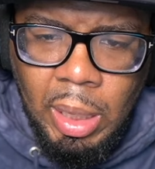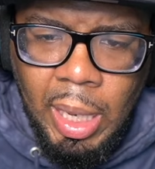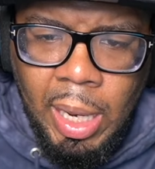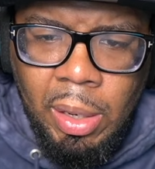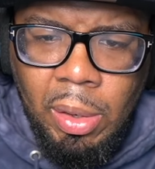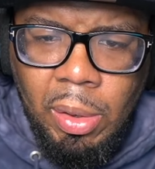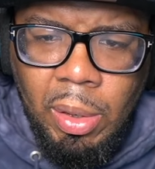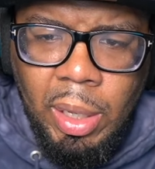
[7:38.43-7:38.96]

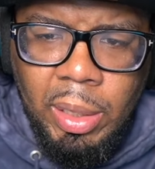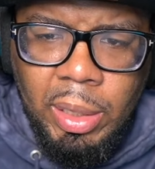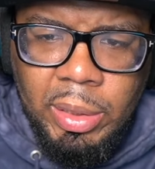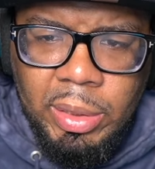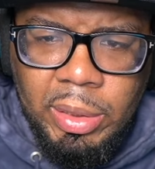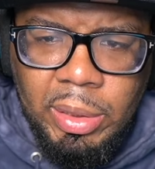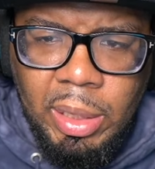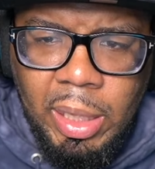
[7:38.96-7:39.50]
I don't know how
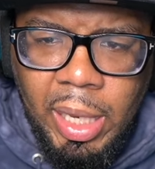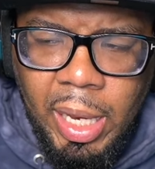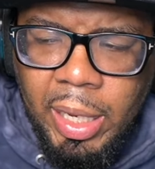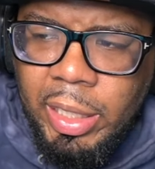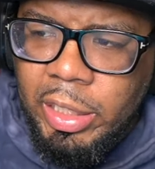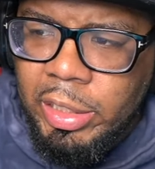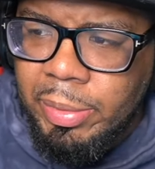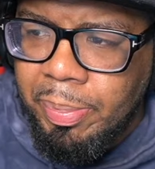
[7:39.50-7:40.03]
this is the
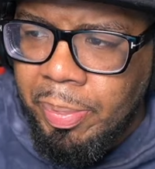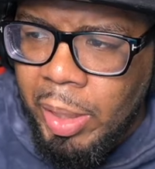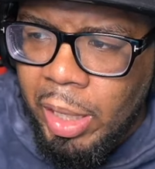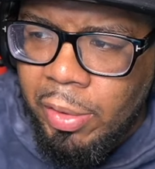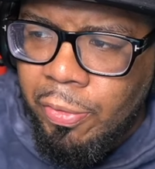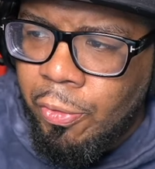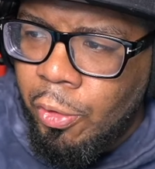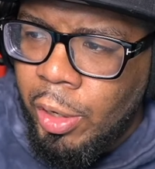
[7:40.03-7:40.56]
Yankees'
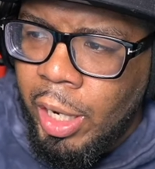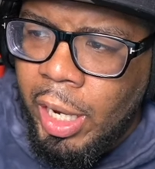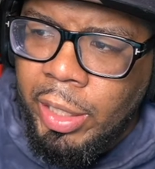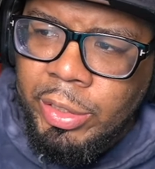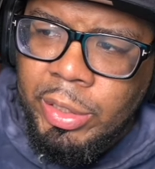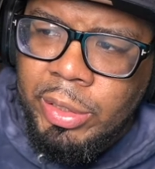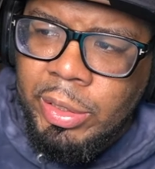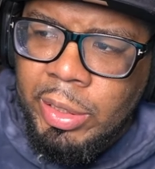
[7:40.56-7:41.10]
big free
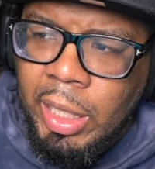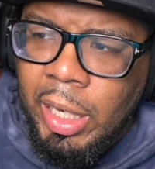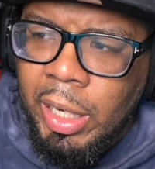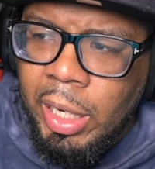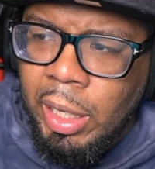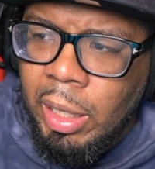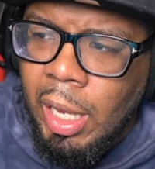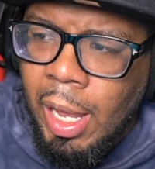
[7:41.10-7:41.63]
agent signing